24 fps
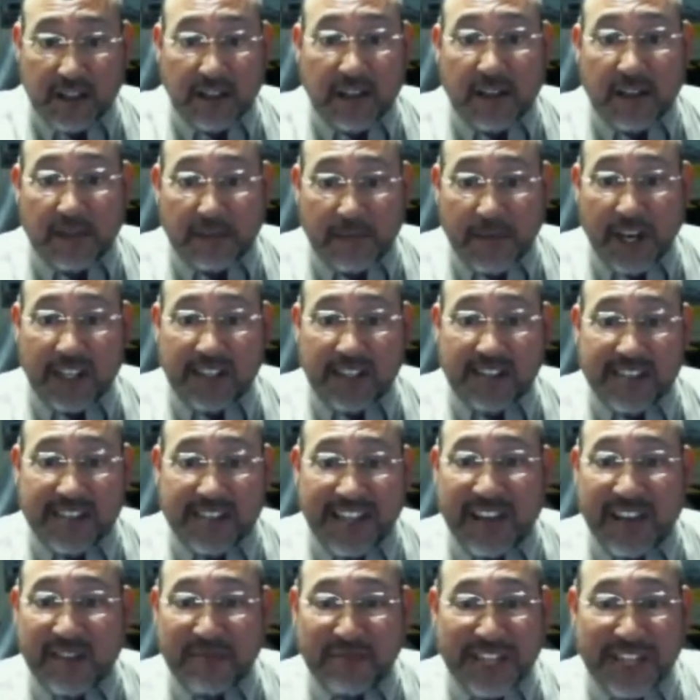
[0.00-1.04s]
Amongst
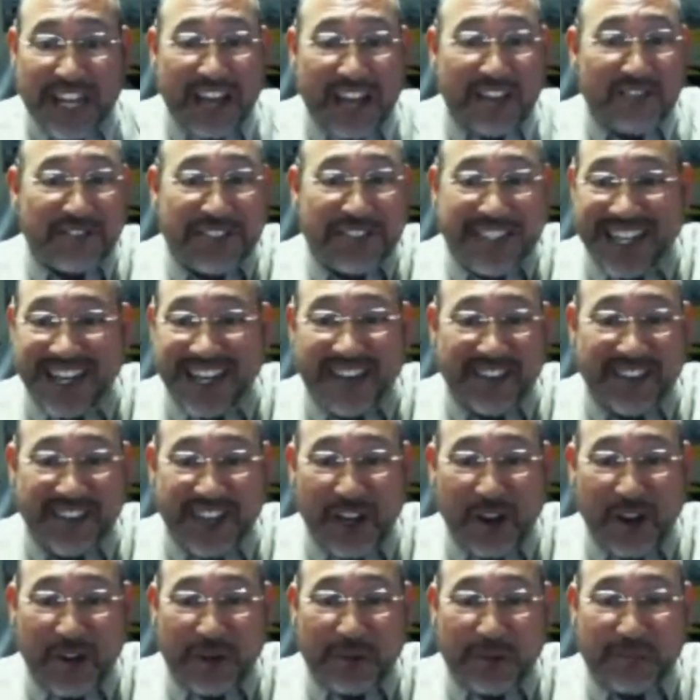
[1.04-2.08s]
them, Dave
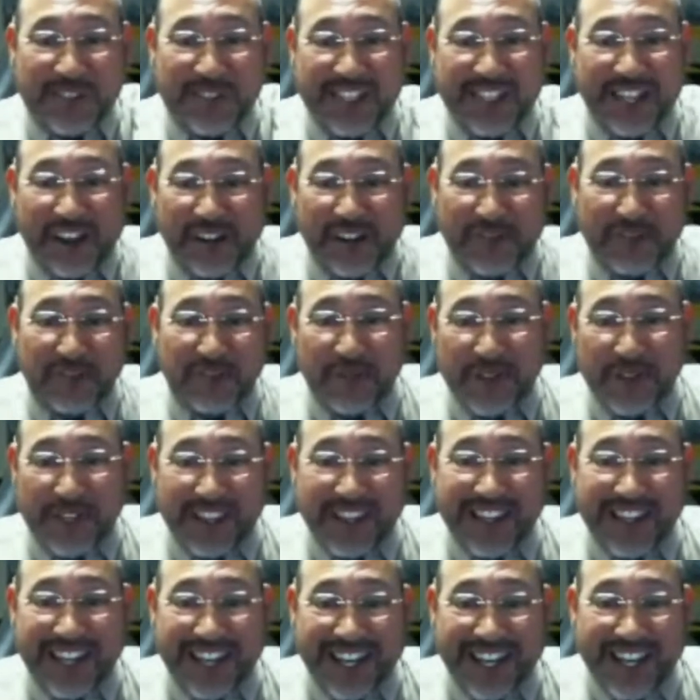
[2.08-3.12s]
Serio himself with
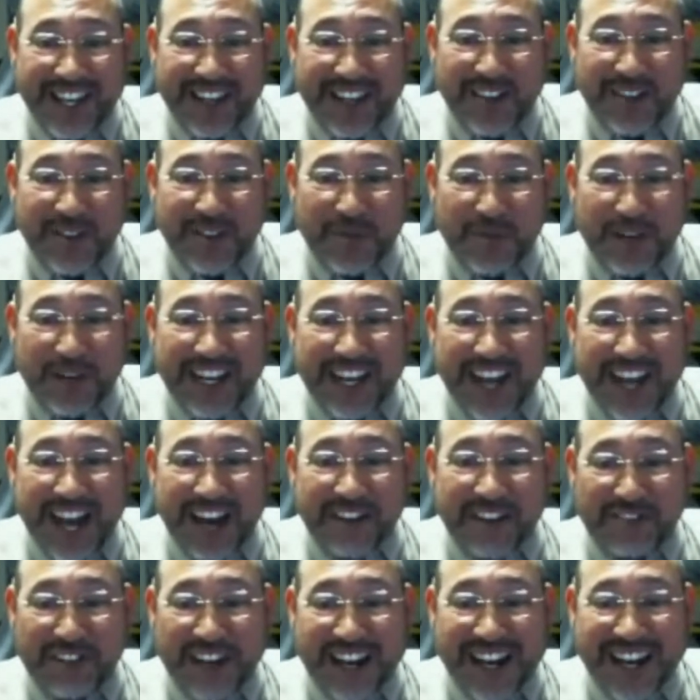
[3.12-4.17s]
3
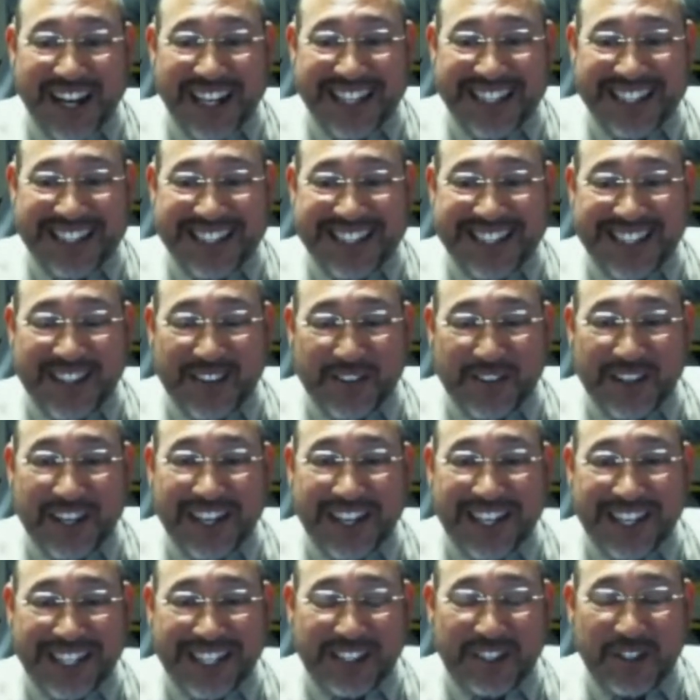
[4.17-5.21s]
hot rods,
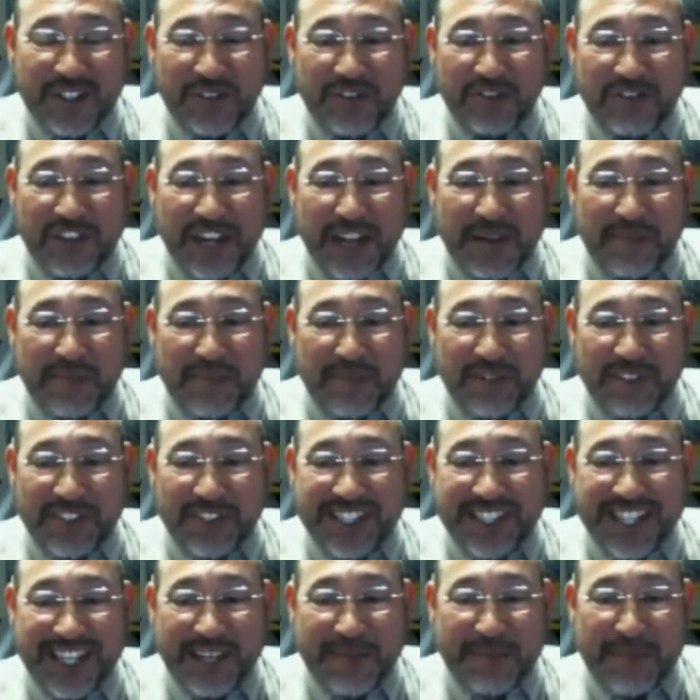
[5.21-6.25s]
2
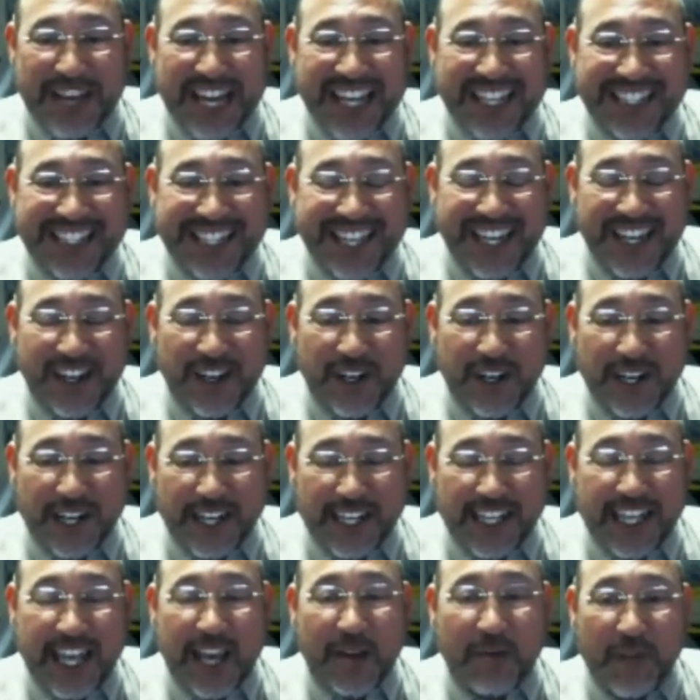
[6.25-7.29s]
Vipers, and a Pantera. I
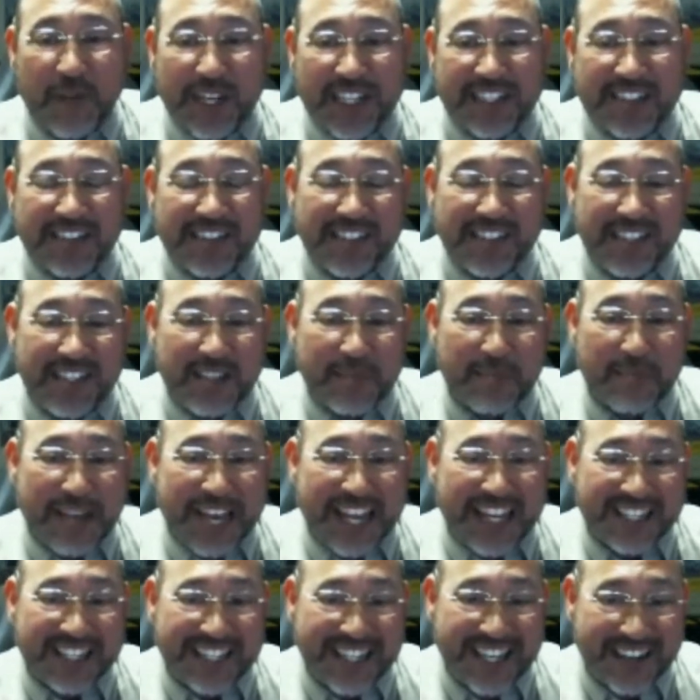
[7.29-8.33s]
can't wait to see the
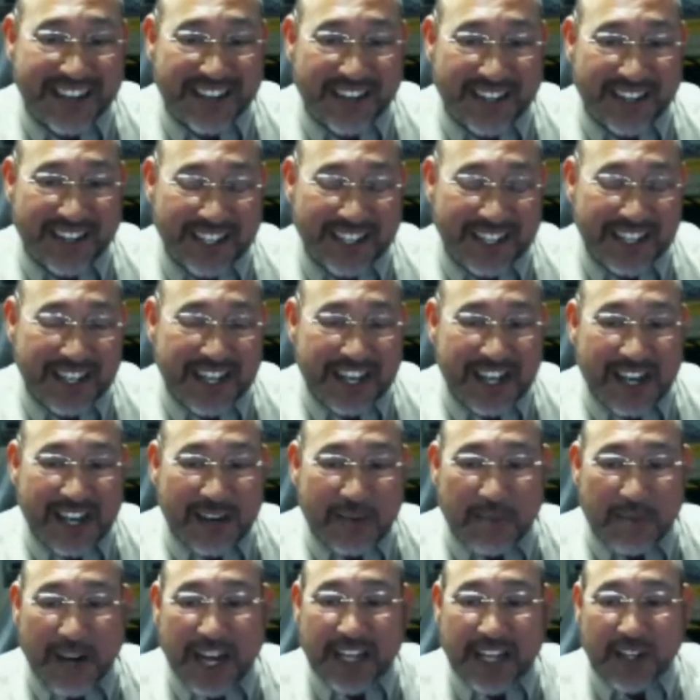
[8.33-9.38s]
Pantera.
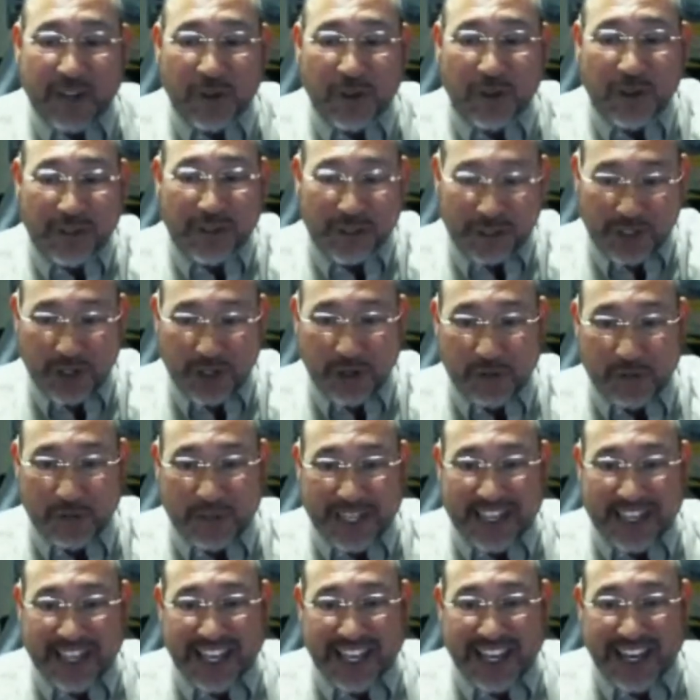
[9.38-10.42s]
Michael, you'll
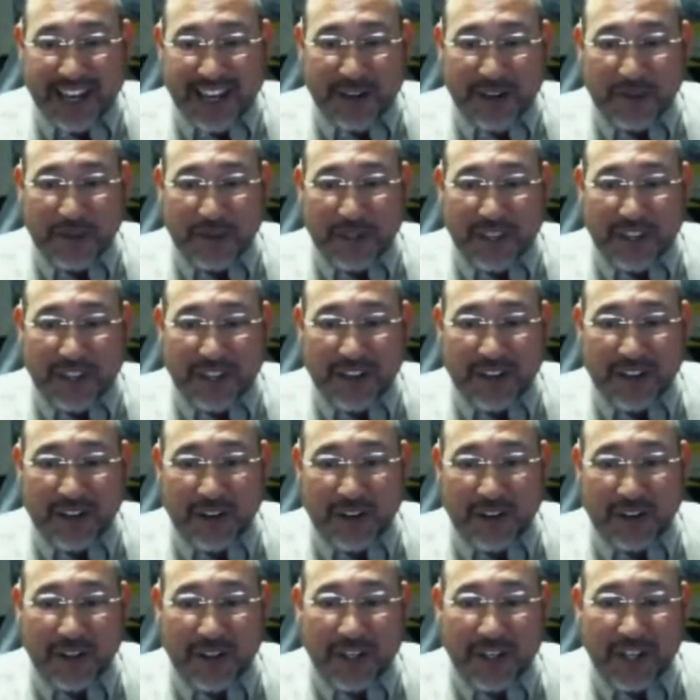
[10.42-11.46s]
be there with
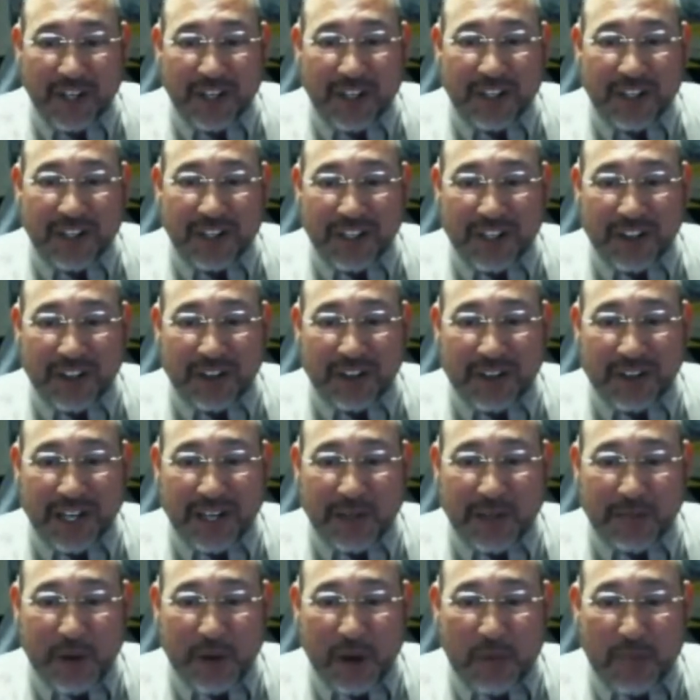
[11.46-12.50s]
your
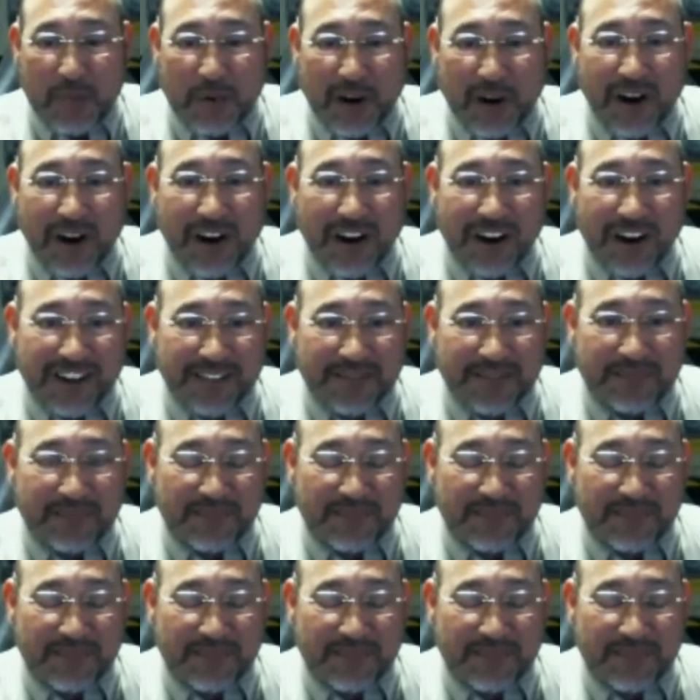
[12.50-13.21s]
Mopar.